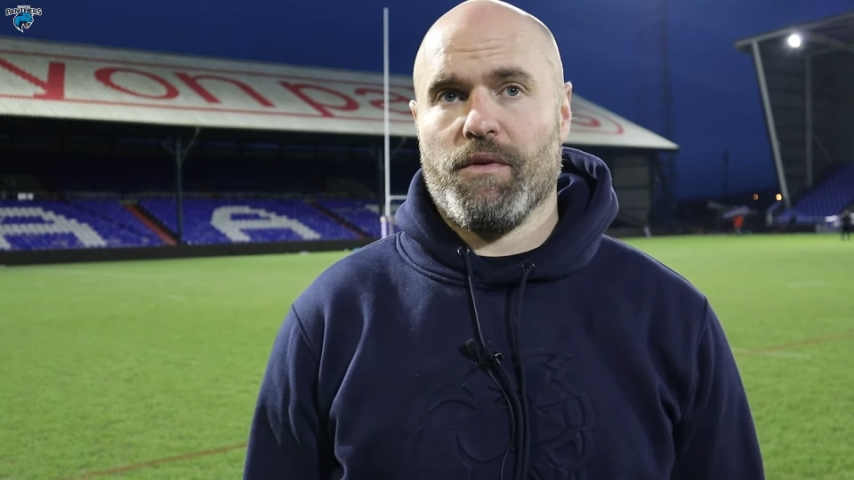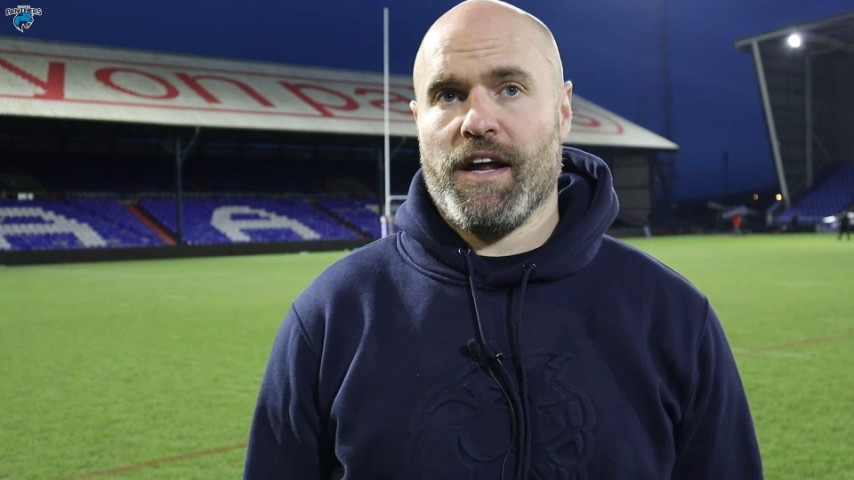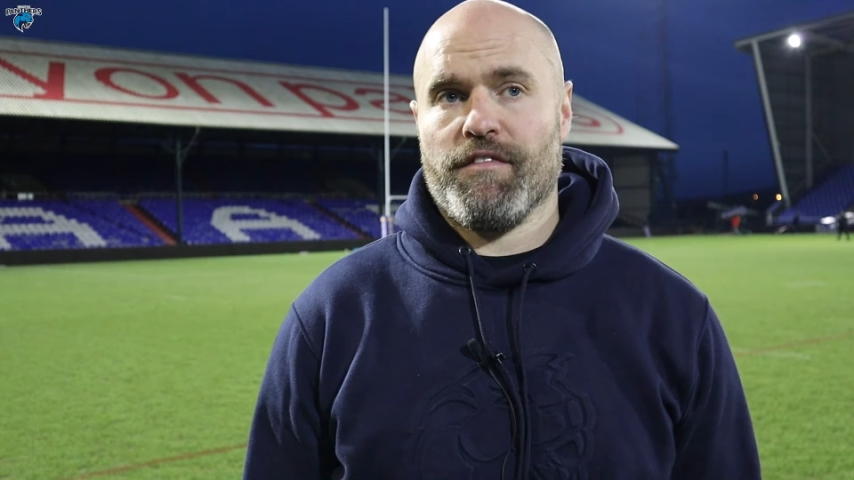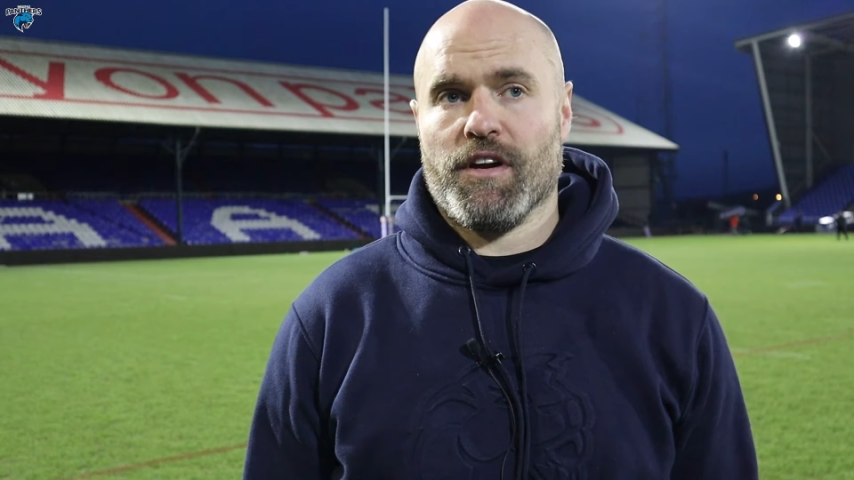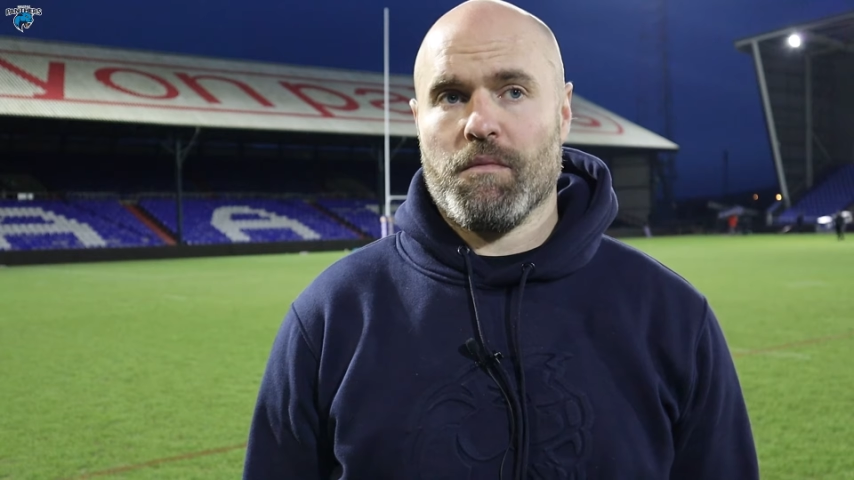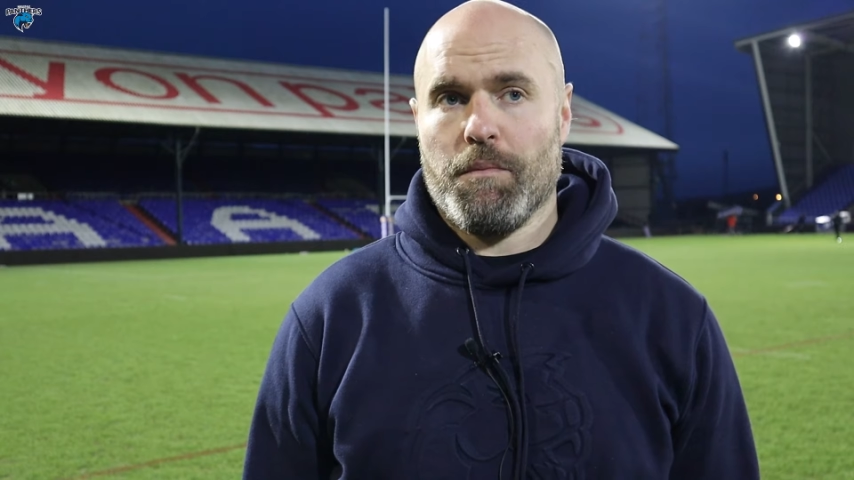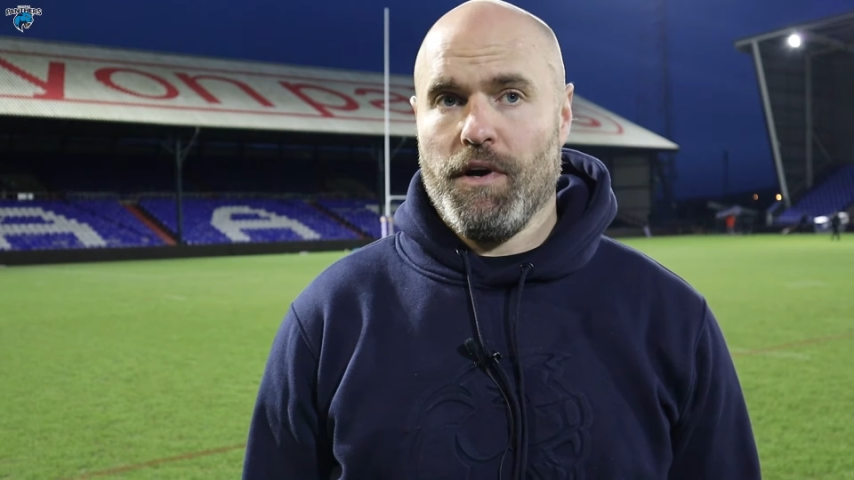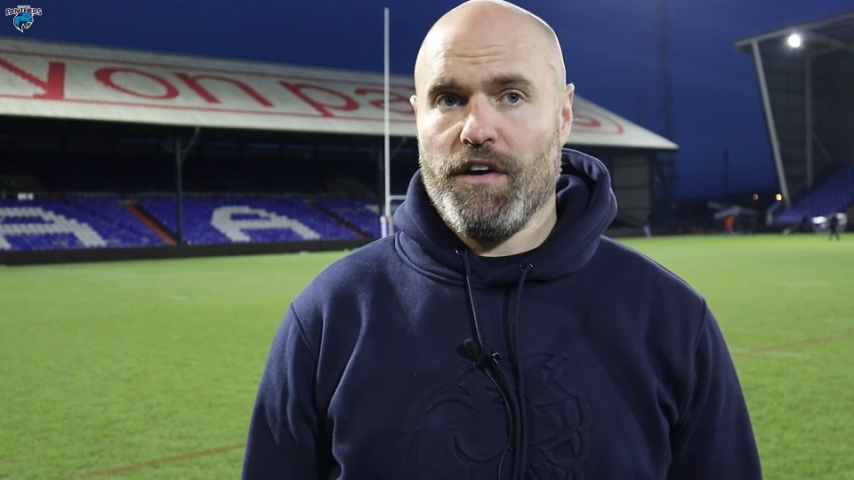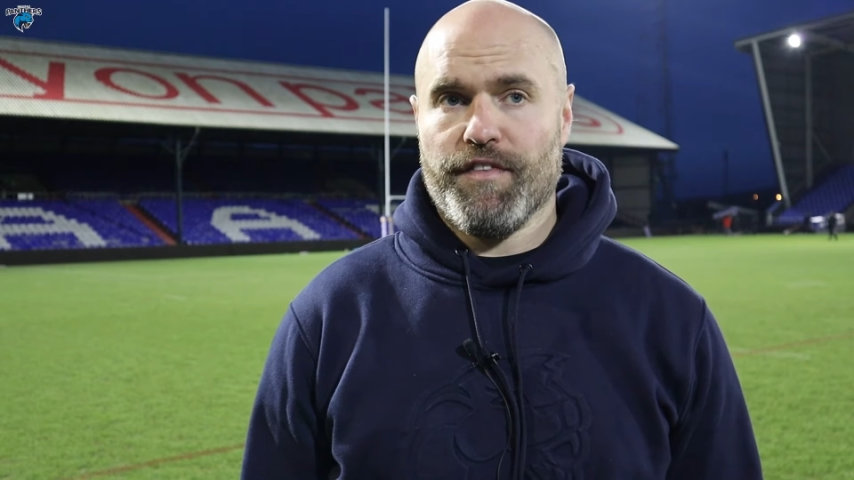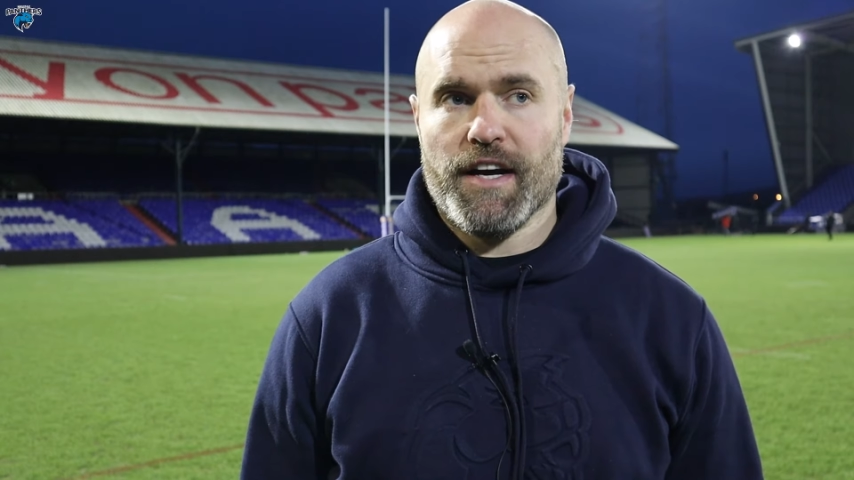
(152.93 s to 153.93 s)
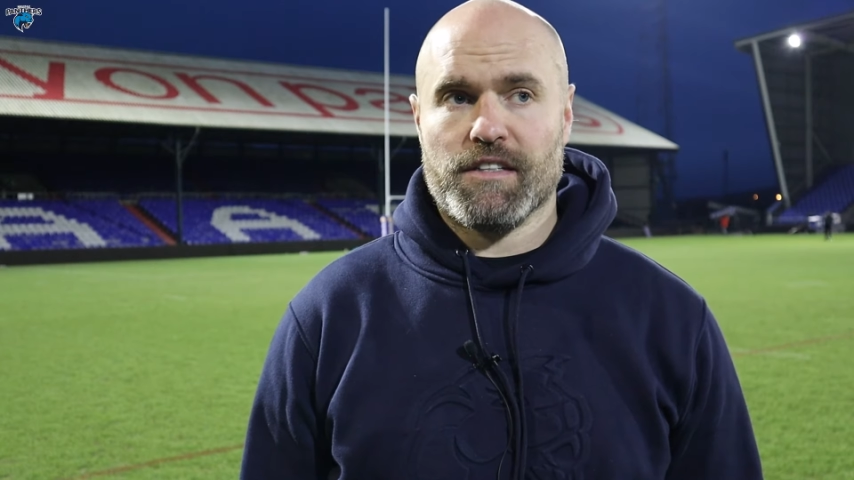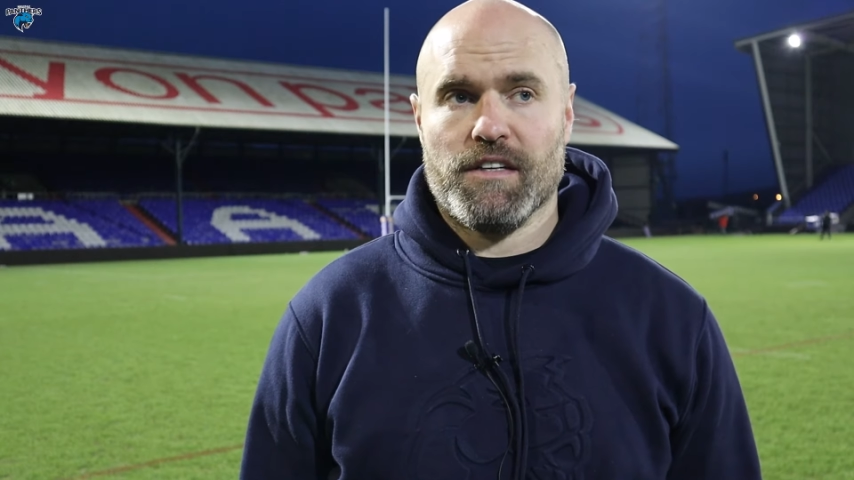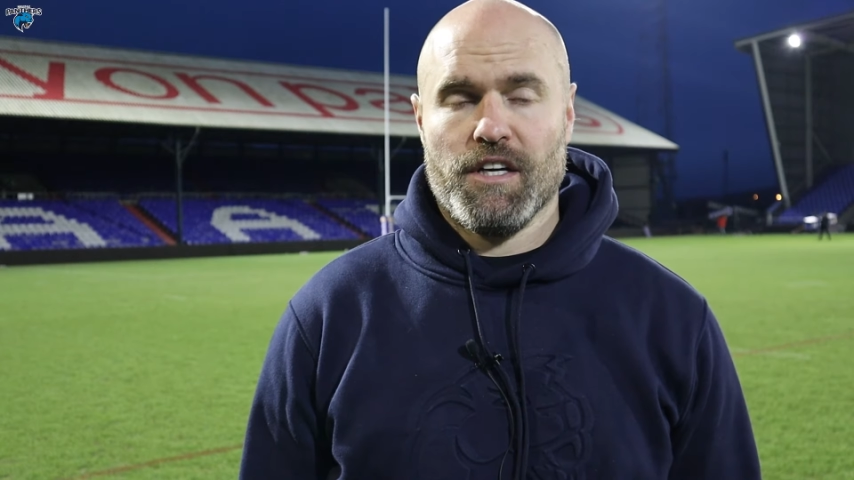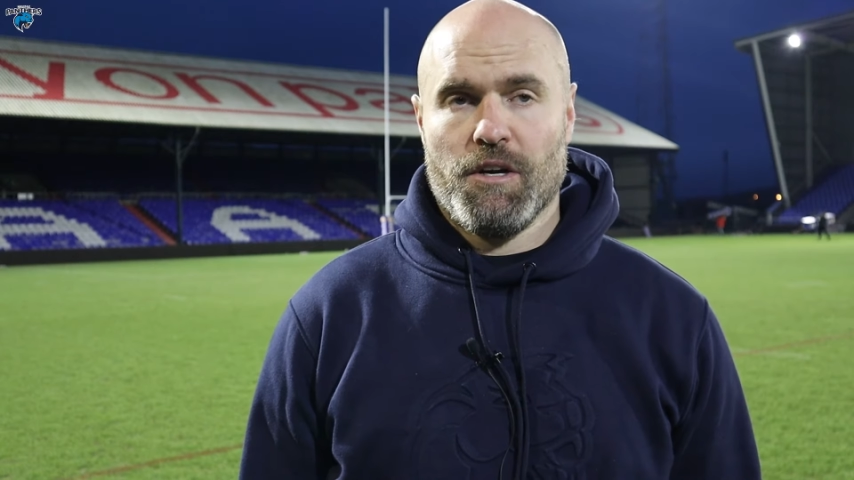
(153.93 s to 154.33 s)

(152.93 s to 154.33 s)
We're never going to be perfect,